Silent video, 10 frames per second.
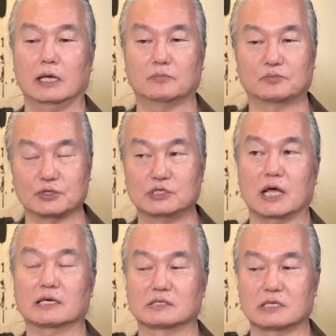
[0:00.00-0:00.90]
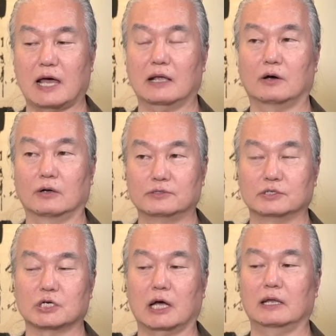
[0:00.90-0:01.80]
It projects that onto
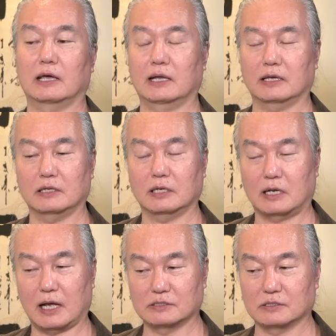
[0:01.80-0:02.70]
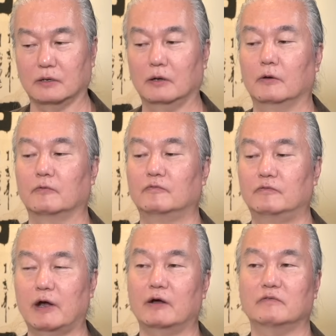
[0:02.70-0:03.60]
China, and I think it has a
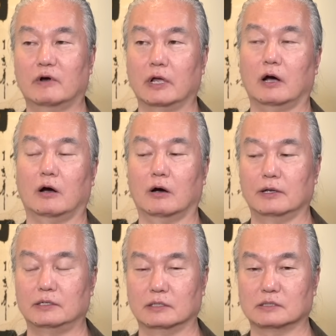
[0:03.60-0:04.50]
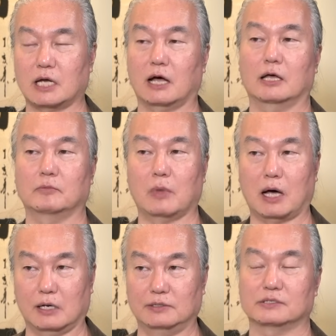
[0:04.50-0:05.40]
very, very hard time
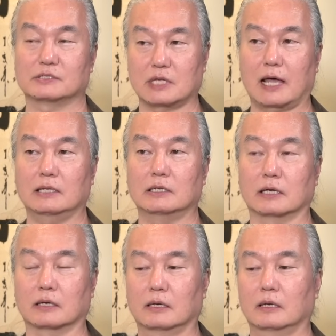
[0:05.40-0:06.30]
understanding